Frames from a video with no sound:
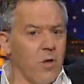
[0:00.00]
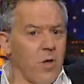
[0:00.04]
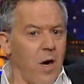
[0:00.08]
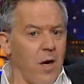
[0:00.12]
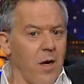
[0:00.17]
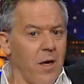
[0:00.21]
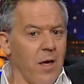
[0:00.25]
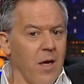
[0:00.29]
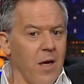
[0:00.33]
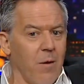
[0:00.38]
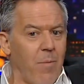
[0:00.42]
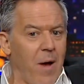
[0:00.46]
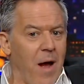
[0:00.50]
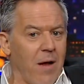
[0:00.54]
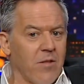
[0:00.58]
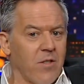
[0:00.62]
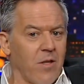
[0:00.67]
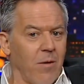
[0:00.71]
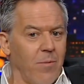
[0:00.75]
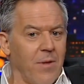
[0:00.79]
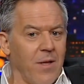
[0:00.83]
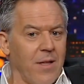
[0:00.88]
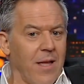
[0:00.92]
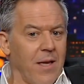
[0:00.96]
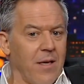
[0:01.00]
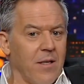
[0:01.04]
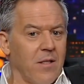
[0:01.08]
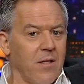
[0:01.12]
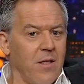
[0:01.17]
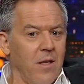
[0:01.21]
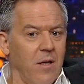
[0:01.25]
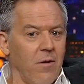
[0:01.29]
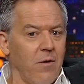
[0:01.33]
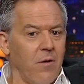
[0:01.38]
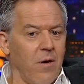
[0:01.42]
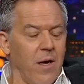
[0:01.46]
talking about something that is
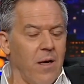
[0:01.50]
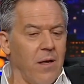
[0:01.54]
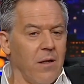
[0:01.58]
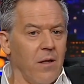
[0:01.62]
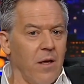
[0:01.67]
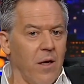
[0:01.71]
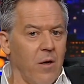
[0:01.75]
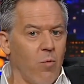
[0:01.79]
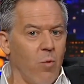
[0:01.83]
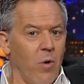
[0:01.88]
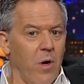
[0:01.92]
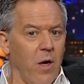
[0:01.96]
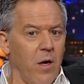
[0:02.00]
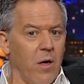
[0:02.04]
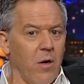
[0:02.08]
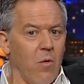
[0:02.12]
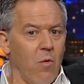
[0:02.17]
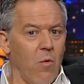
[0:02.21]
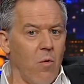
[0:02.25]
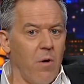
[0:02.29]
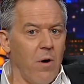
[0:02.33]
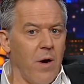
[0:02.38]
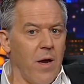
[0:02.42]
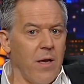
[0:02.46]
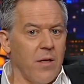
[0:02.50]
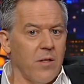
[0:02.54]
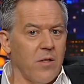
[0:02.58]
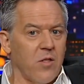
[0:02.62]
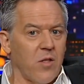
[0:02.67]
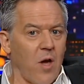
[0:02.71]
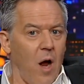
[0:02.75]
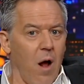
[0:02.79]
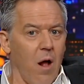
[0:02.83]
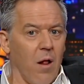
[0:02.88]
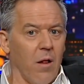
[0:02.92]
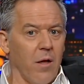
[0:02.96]
neither a liquid or a
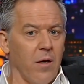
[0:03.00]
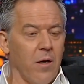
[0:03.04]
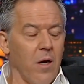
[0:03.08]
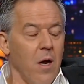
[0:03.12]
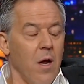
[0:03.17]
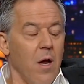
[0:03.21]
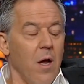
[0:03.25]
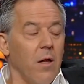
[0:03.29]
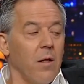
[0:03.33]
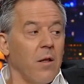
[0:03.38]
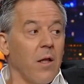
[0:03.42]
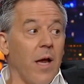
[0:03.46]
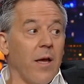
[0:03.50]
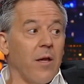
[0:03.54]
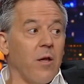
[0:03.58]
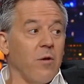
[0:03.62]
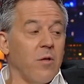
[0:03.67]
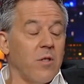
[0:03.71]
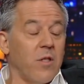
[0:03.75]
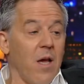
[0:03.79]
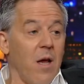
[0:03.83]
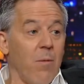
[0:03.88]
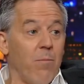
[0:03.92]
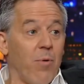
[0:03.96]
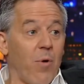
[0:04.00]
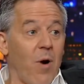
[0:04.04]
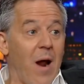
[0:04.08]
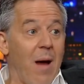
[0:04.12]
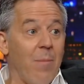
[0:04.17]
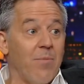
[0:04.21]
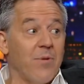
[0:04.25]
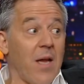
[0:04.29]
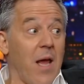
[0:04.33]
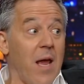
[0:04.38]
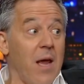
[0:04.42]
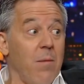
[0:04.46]
solid. Like you said,
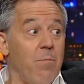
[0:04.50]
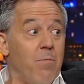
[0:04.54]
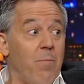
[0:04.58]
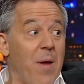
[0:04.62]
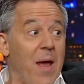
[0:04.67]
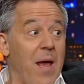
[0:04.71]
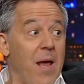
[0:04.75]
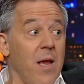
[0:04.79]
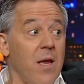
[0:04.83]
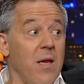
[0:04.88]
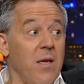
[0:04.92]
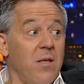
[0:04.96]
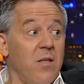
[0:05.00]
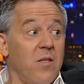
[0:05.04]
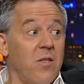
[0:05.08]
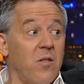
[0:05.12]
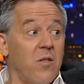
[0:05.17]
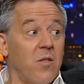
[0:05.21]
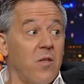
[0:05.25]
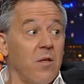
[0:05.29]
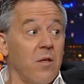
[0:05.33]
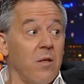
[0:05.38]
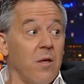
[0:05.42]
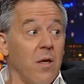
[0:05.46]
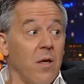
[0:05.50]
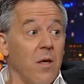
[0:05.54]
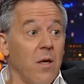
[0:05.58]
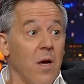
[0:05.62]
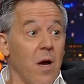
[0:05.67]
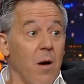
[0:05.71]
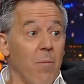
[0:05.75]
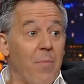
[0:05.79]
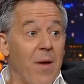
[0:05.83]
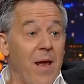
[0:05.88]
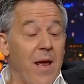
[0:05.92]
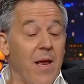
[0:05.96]
perhaps a paste. A
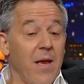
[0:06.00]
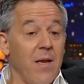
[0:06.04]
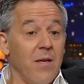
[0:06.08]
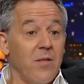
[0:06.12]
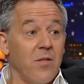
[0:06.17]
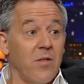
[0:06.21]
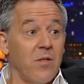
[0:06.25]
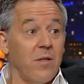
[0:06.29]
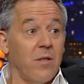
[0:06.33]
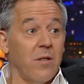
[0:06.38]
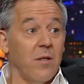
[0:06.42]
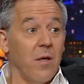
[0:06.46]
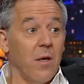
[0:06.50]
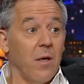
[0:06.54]
paste. A paste. Oh,